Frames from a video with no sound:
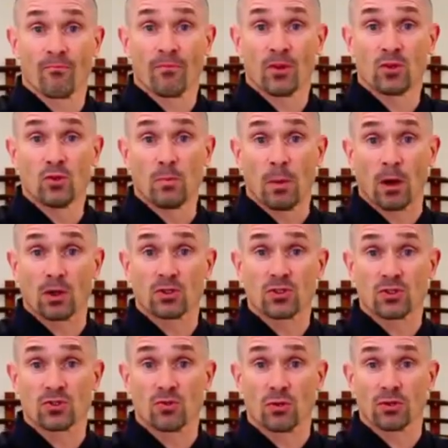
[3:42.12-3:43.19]
the 2 parts,
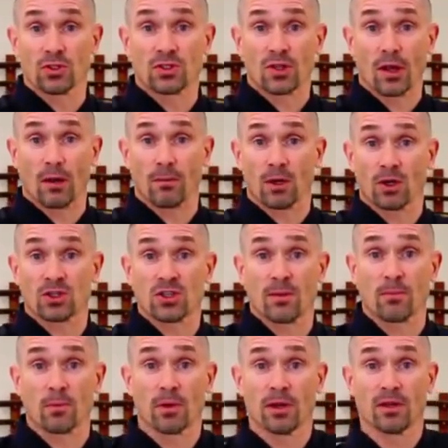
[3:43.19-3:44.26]
the sword and the scabbard, are
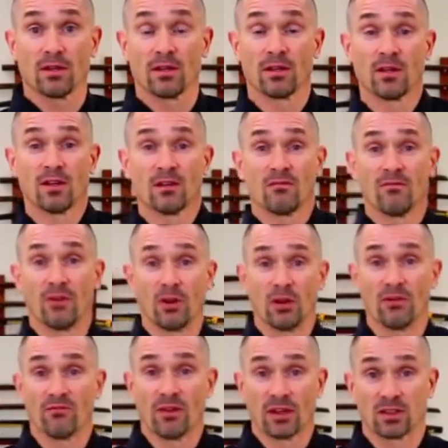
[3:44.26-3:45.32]
separated very
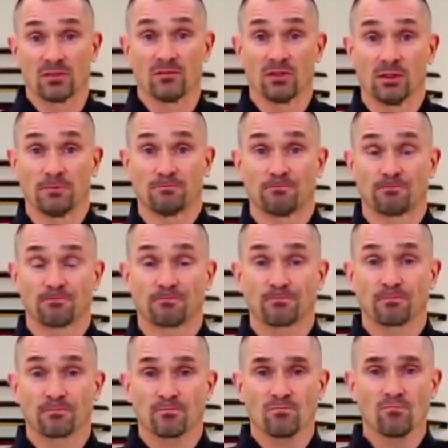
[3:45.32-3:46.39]
effectively.
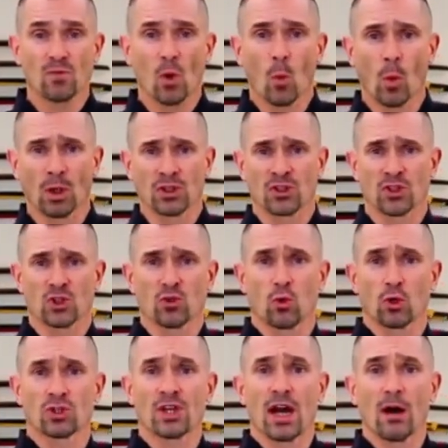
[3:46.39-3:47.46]
Once the
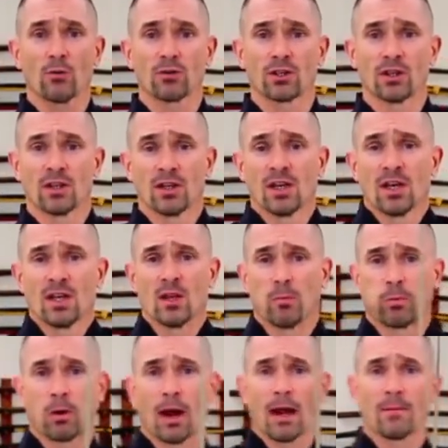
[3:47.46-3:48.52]
sword's out, the
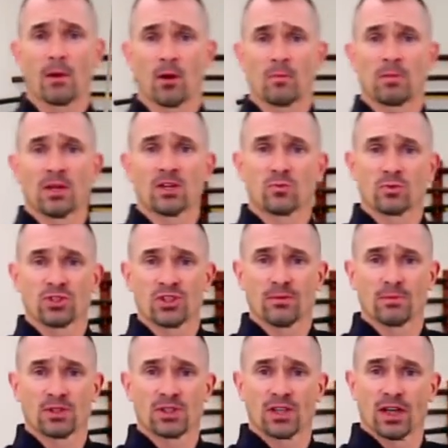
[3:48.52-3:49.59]
primary place we see
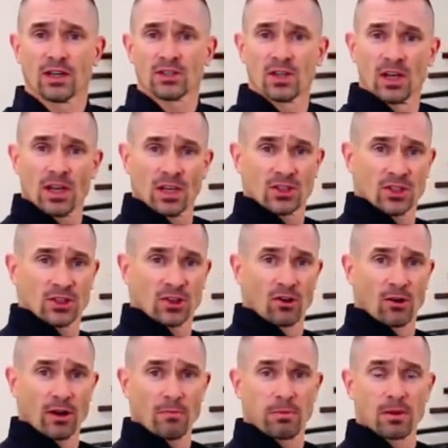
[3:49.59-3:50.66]
mistakes is in the
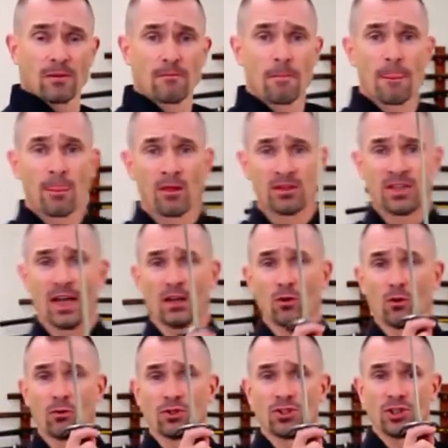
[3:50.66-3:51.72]
grip, the
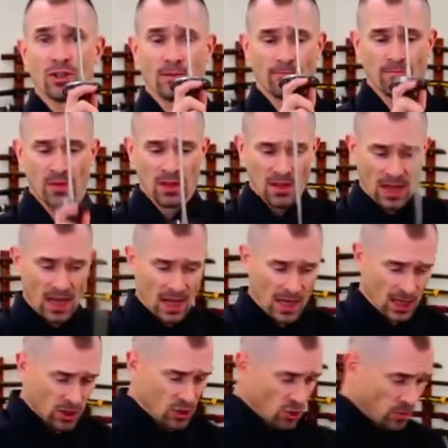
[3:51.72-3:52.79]
tenouchi. The hand